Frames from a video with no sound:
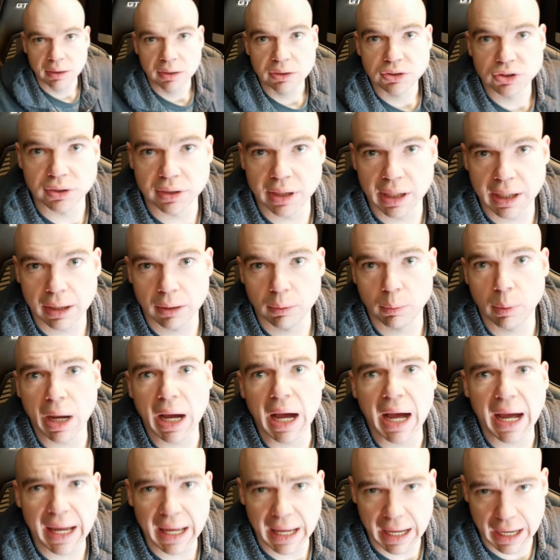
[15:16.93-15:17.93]
So now
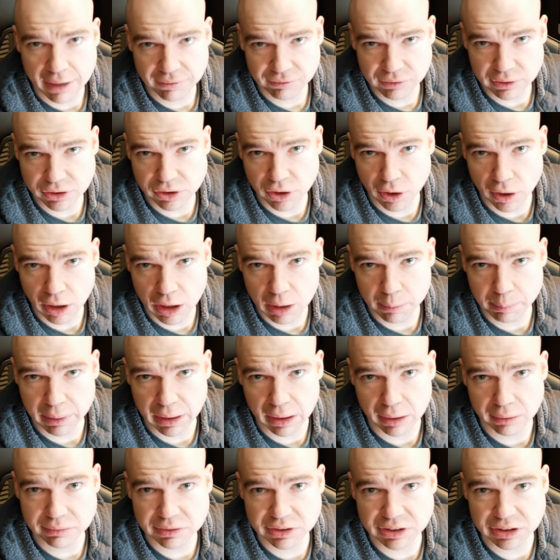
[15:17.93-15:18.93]
I have to talk
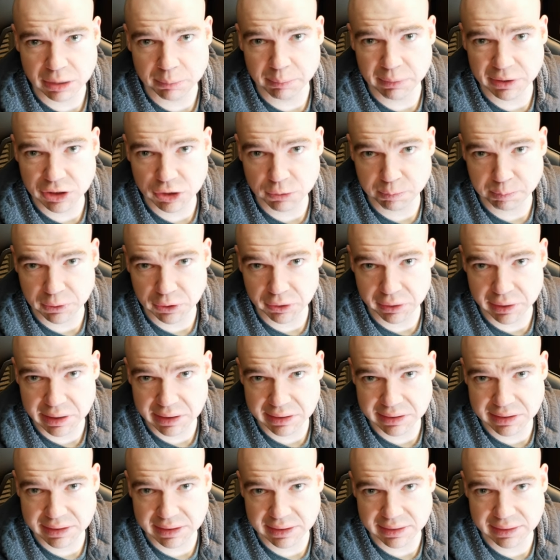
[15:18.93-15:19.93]
about some
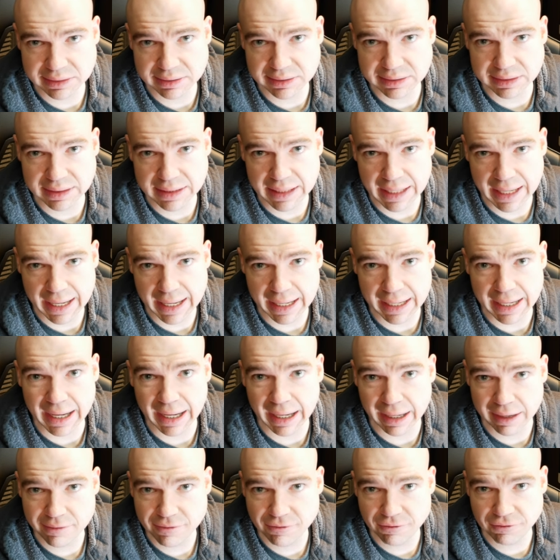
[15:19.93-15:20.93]
experiences that
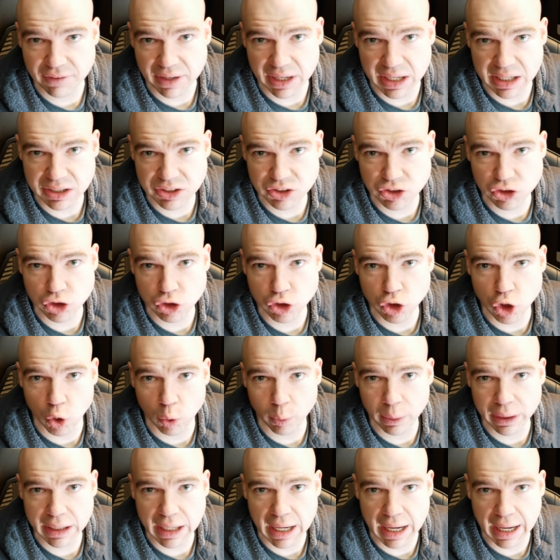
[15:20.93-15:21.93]
I faced
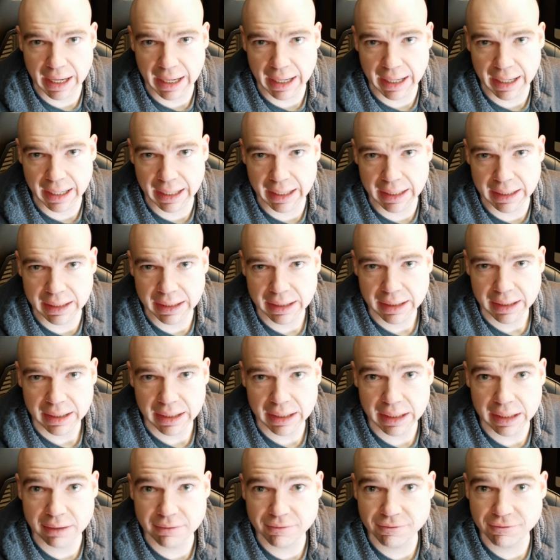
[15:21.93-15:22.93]
going on
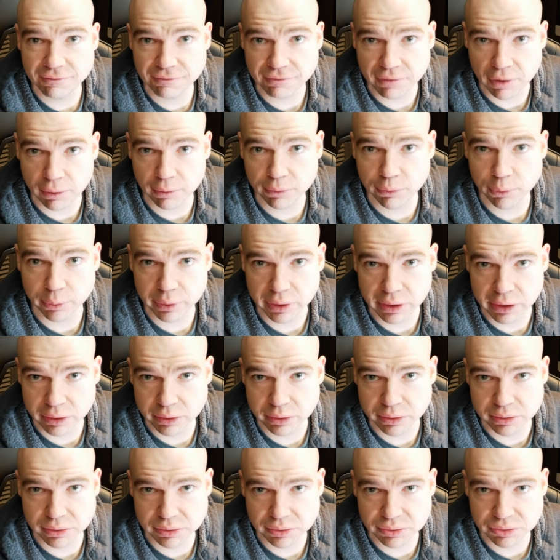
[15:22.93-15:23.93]
in further
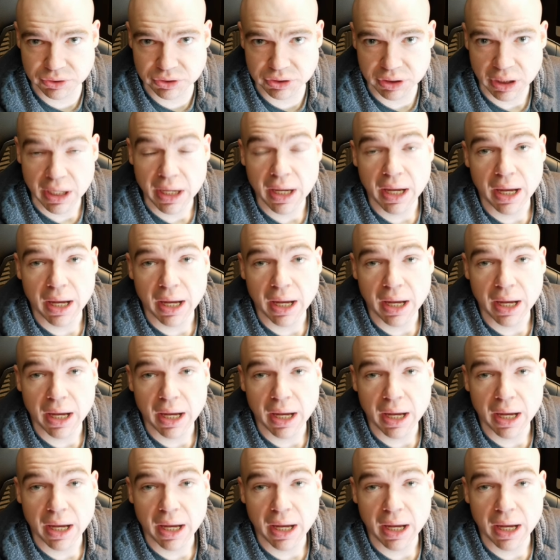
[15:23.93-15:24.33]
years